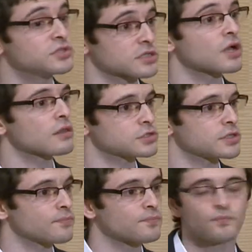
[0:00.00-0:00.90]
technology.
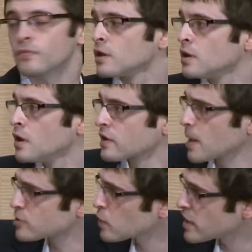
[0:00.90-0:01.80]

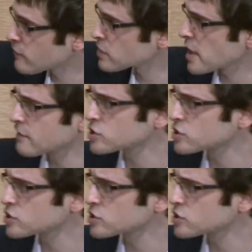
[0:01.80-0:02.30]
Okay, between every layer of